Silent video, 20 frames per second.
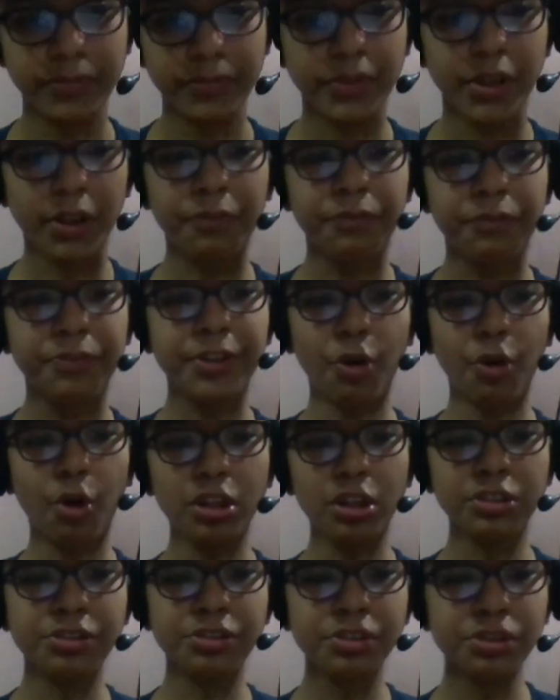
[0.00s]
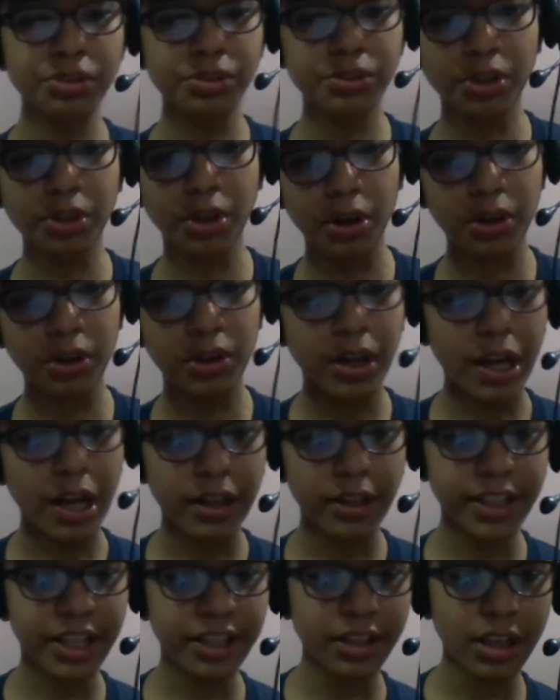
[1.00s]
We also saw
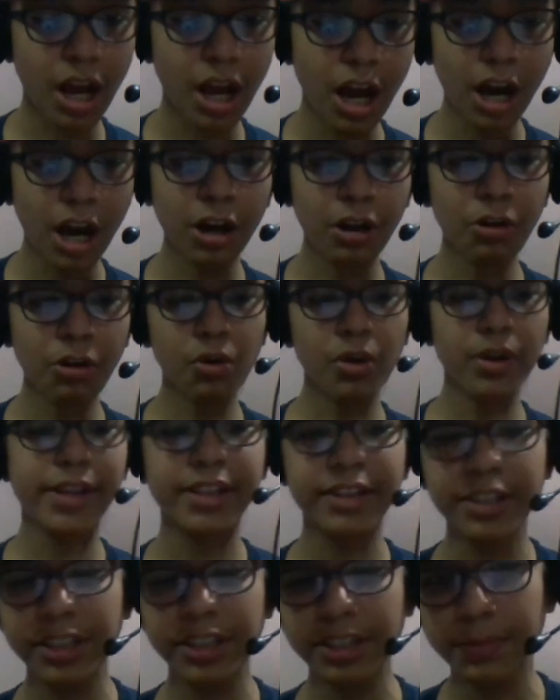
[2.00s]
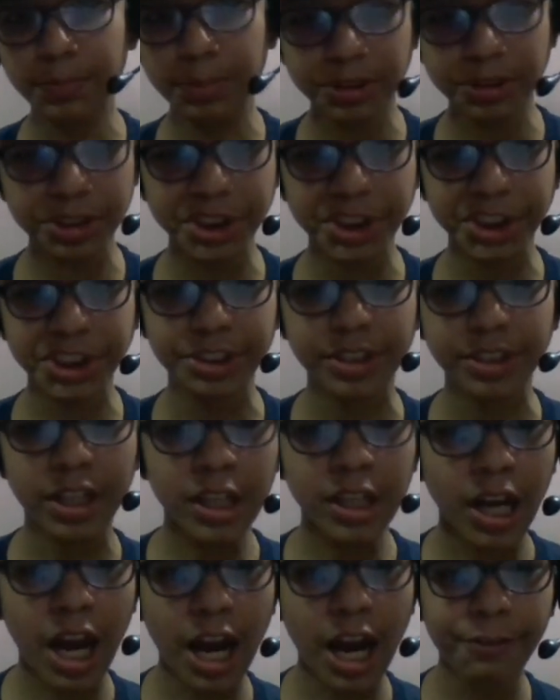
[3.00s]
that how in this position
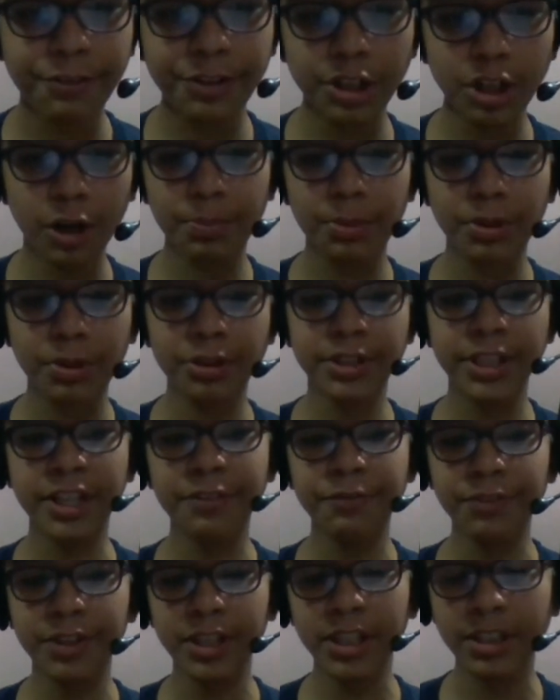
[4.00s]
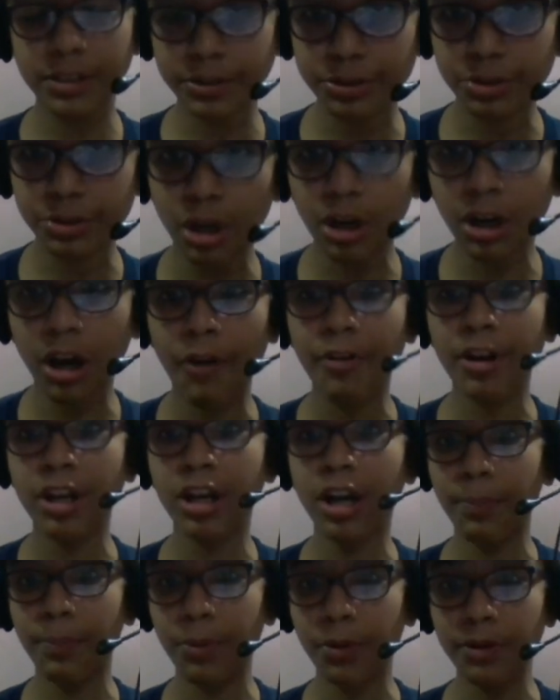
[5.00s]
we saw our
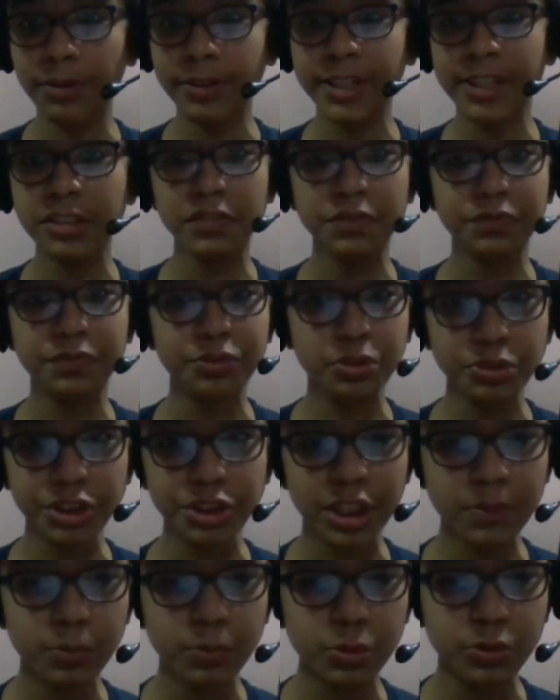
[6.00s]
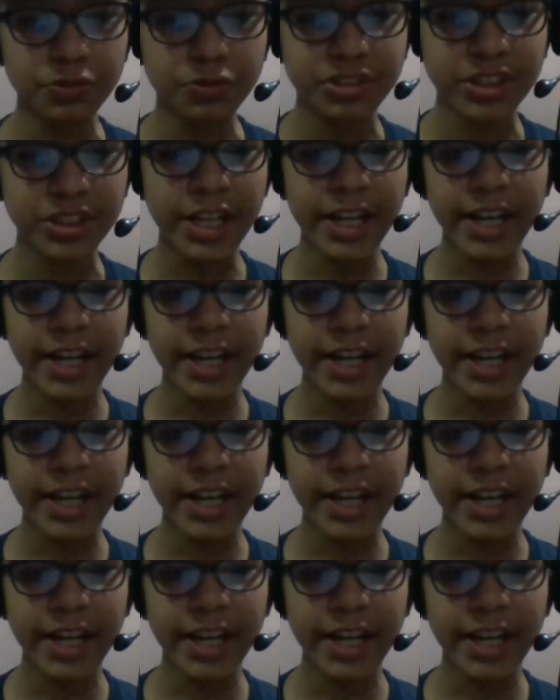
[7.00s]
opponent's future moves,